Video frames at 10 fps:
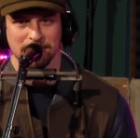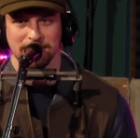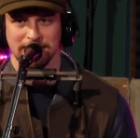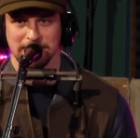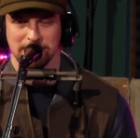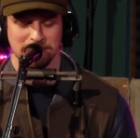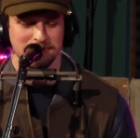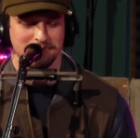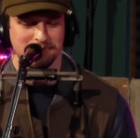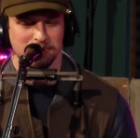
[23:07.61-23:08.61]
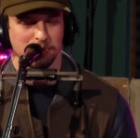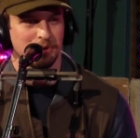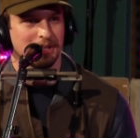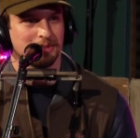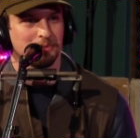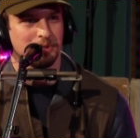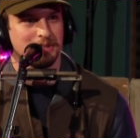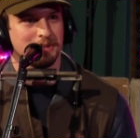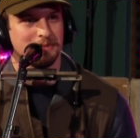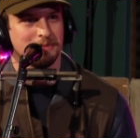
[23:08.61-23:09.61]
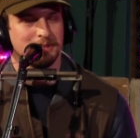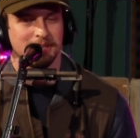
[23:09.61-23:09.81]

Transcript: thought I knew and threw it out the window,